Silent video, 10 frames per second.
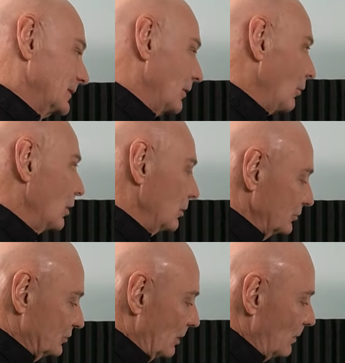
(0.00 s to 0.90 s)
There are
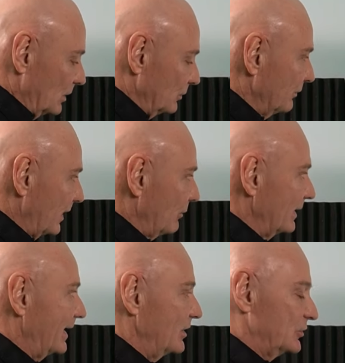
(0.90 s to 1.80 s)
some other
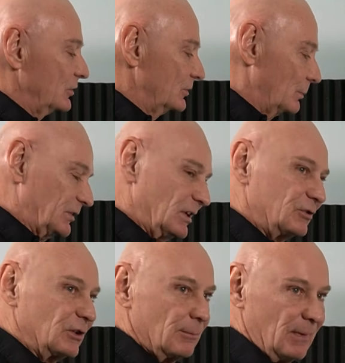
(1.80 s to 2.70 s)
variations, but
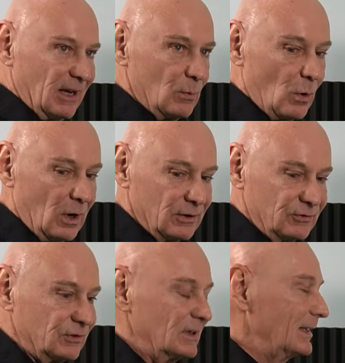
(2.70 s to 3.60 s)
these are the main
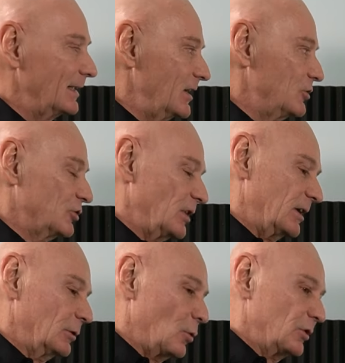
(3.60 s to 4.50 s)
ones. Each
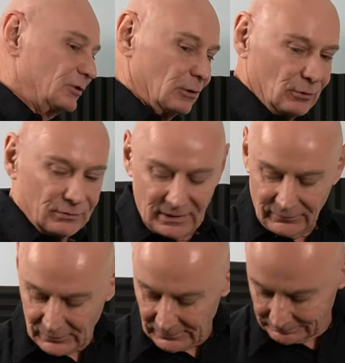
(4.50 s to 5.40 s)
state law is a little
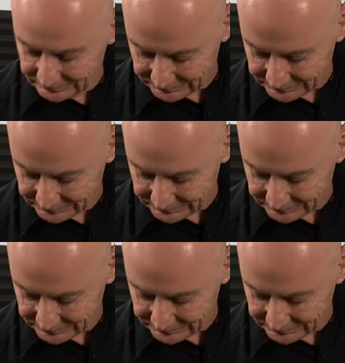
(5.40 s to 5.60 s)
different.